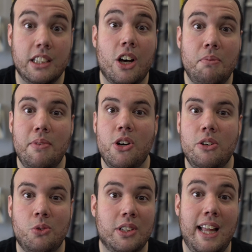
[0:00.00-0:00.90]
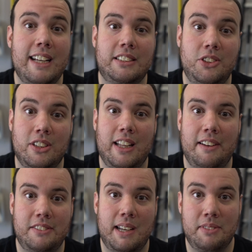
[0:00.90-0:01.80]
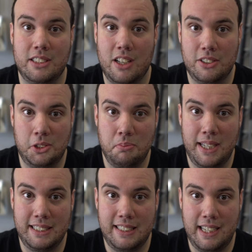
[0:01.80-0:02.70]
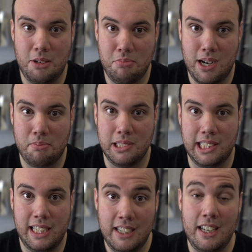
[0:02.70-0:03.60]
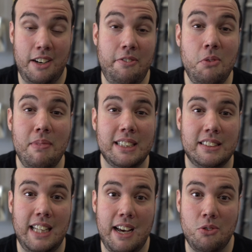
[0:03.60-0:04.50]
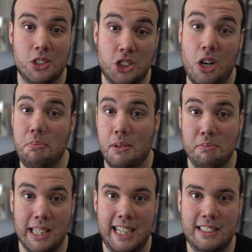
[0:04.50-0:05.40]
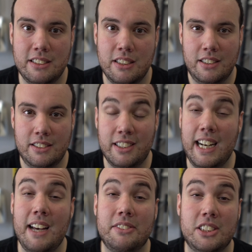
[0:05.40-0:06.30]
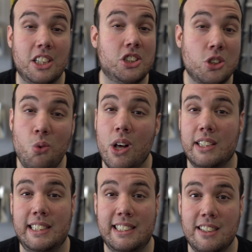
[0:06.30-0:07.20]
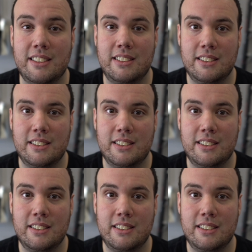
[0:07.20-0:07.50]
lawnmower will last you a lifetime as long as you maintain it properly. And if you mix that with sharpened blades, you're gonna have such a quality cut.